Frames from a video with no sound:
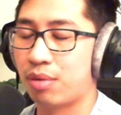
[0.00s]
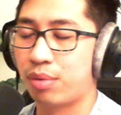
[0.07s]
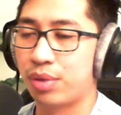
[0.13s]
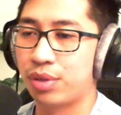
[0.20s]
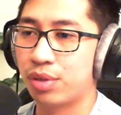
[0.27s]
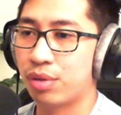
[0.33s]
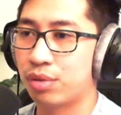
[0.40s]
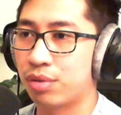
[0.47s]
when
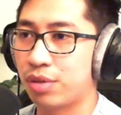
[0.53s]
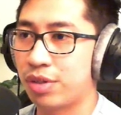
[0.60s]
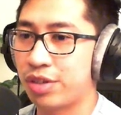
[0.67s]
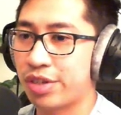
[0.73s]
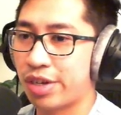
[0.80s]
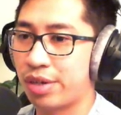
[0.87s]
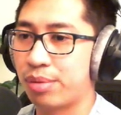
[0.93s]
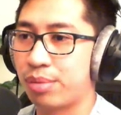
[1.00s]
you go to the
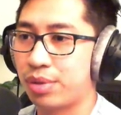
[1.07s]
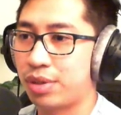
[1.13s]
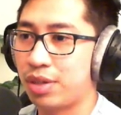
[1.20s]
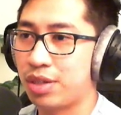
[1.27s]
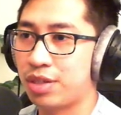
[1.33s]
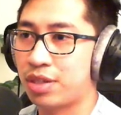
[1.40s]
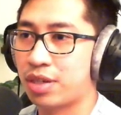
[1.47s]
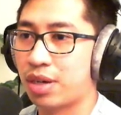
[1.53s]

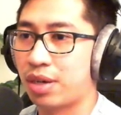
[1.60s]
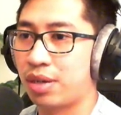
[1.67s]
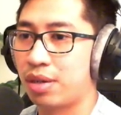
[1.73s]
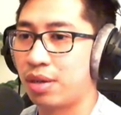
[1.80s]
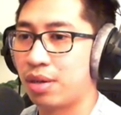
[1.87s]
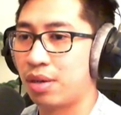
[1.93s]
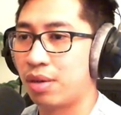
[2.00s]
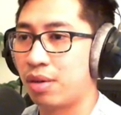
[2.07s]
JWT side,
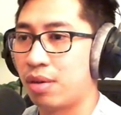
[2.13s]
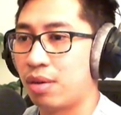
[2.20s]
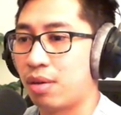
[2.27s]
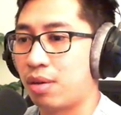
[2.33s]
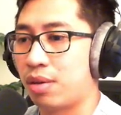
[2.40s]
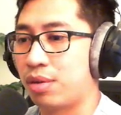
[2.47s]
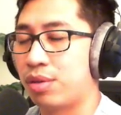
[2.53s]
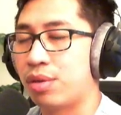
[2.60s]

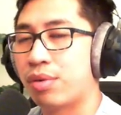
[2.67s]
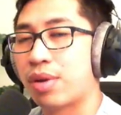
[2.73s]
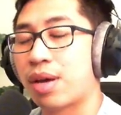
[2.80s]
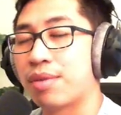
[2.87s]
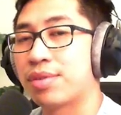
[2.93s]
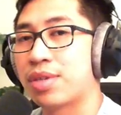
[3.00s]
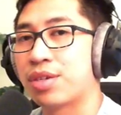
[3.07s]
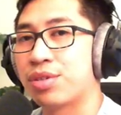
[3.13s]
you don't
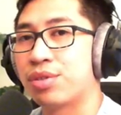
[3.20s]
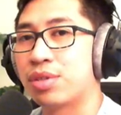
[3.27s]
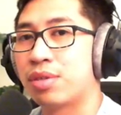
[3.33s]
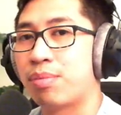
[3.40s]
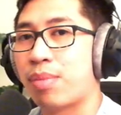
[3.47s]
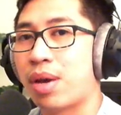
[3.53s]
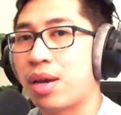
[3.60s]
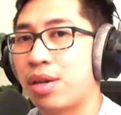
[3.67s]
have sessions to
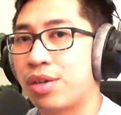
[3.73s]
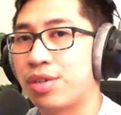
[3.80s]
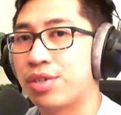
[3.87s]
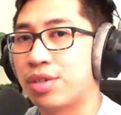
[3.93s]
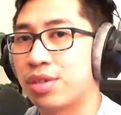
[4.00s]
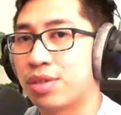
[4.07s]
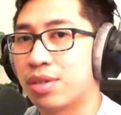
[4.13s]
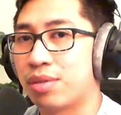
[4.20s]

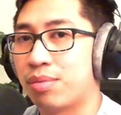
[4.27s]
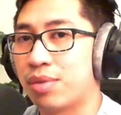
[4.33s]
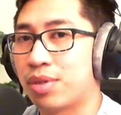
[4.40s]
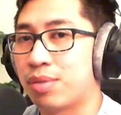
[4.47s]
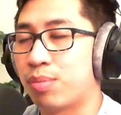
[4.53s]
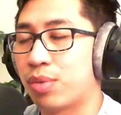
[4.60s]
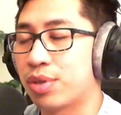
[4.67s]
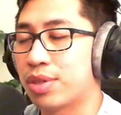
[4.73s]
manage.
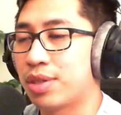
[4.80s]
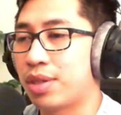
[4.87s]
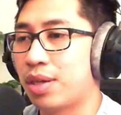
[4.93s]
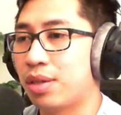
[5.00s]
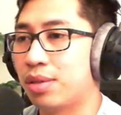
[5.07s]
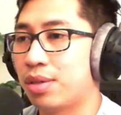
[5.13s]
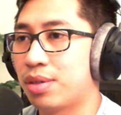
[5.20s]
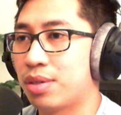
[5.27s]
It's more
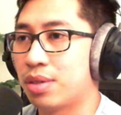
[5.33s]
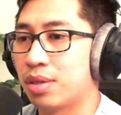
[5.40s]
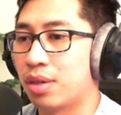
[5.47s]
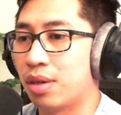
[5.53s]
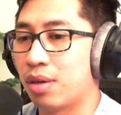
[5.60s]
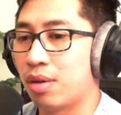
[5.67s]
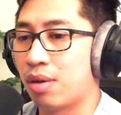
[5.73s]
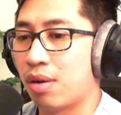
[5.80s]
stateless.
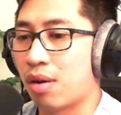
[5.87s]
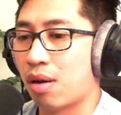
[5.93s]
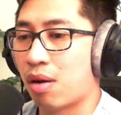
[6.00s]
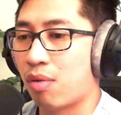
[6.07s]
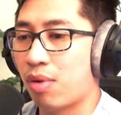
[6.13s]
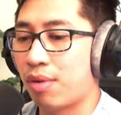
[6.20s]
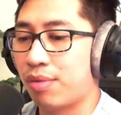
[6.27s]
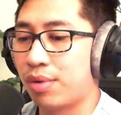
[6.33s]

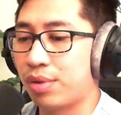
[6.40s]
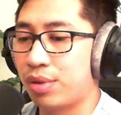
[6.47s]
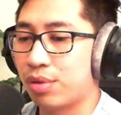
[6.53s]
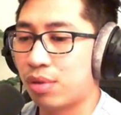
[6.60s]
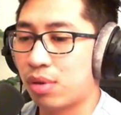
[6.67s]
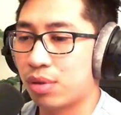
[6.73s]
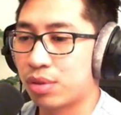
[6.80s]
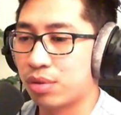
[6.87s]
However, you
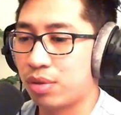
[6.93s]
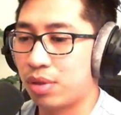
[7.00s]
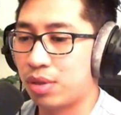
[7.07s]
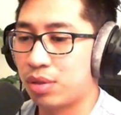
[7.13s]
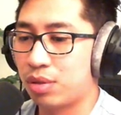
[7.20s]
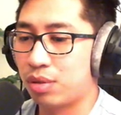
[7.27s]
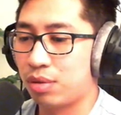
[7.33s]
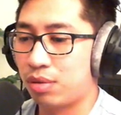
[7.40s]
also need
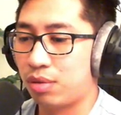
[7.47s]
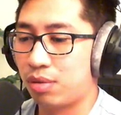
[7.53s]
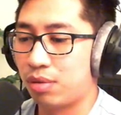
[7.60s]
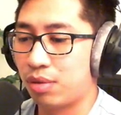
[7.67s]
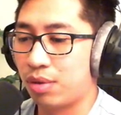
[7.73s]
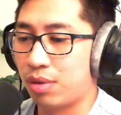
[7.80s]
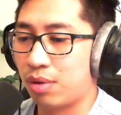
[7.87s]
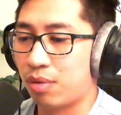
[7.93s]
to
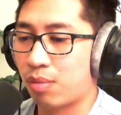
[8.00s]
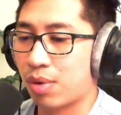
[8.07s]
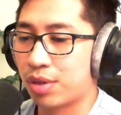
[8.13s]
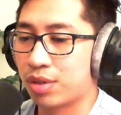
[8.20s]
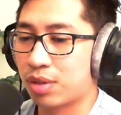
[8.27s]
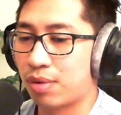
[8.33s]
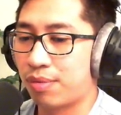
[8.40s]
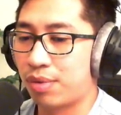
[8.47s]

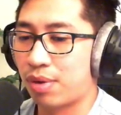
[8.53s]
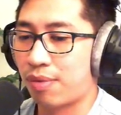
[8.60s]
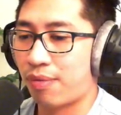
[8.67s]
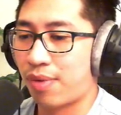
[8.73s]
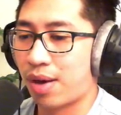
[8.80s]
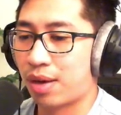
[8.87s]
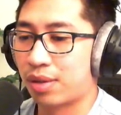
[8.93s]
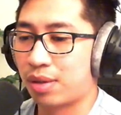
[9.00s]
watch out for the
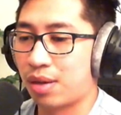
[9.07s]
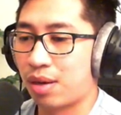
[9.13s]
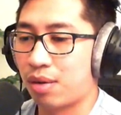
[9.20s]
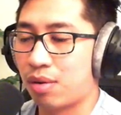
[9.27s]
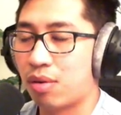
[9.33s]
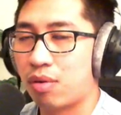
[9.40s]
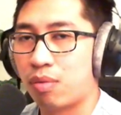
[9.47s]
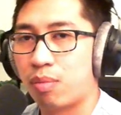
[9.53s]
fact
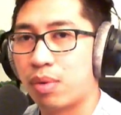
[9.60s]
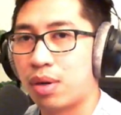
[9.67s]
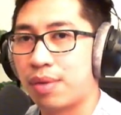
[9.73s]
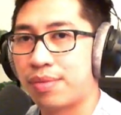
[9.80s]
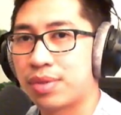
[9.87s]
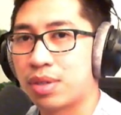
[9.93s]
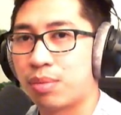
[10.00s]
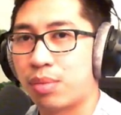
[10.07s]
that, what
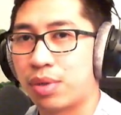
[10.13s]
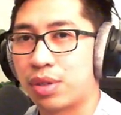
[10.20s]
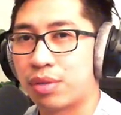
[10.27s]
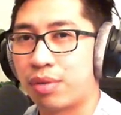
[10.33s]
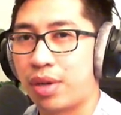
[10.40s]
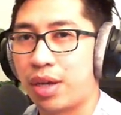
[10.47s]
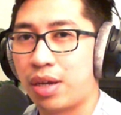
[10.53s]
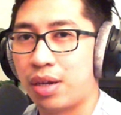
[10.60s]
if someone
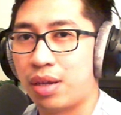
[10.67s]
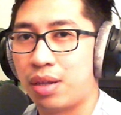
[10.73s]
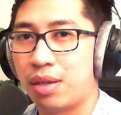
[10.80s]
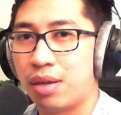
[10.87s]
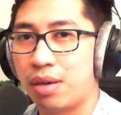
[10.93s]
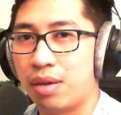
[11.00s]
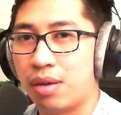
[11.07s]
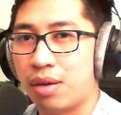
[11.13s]

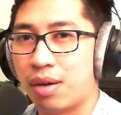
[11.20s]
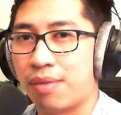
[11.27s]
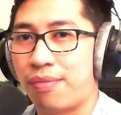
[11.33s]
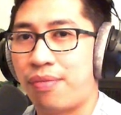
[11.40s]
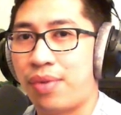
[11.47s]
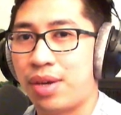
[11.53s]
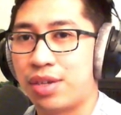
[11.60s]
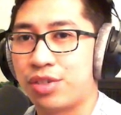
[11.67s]
created a
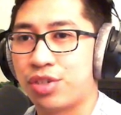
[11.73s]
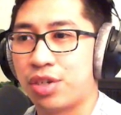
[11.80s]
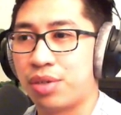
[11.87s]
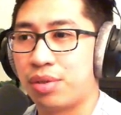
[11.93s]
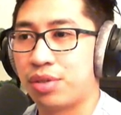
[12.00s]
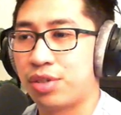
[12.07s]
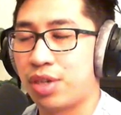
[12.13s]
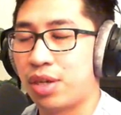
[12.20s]
fake
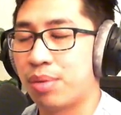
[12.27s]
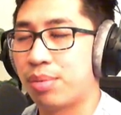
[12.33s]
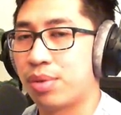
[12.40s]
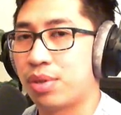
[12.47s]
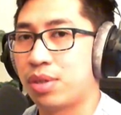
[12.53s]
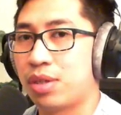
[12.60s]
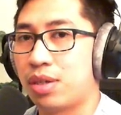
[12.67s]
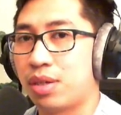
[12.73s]

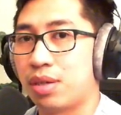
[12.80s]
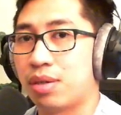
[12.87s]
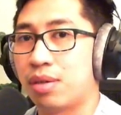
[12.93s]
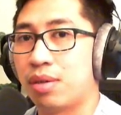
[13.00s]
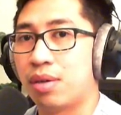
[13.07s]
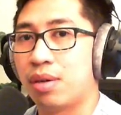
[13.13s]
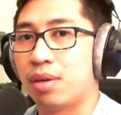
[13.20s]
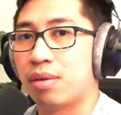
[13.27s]
JWT,
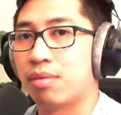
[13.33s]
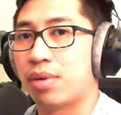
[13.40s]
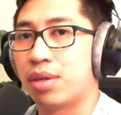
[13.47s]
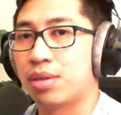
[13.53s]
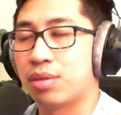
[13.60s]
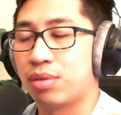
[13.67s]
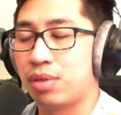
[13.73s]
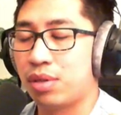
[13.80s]

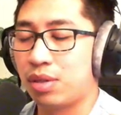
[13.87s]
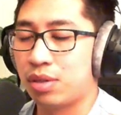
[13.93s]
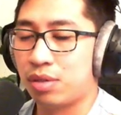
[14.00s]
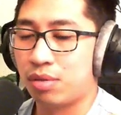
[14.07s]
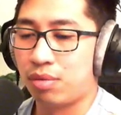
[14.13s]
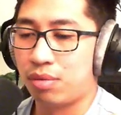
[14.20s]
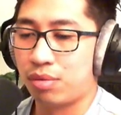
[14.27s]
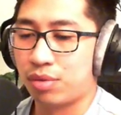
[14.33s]
right? So you need
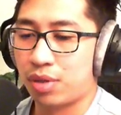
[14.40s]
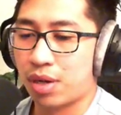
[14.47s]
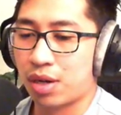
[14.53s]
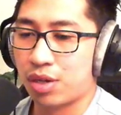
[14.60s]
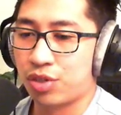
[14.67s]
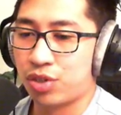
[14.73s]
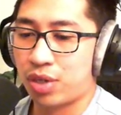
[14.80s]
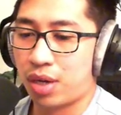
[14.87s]
to kind
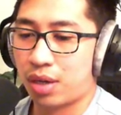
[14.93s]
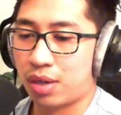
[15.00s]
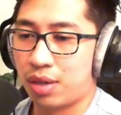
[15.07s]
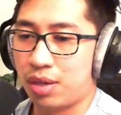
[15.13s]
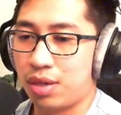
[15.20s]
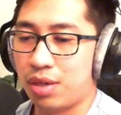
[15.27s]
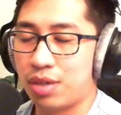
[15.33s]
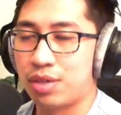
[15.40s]
of check,
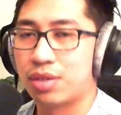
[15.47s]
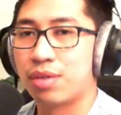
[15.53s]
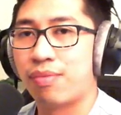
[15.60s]
is the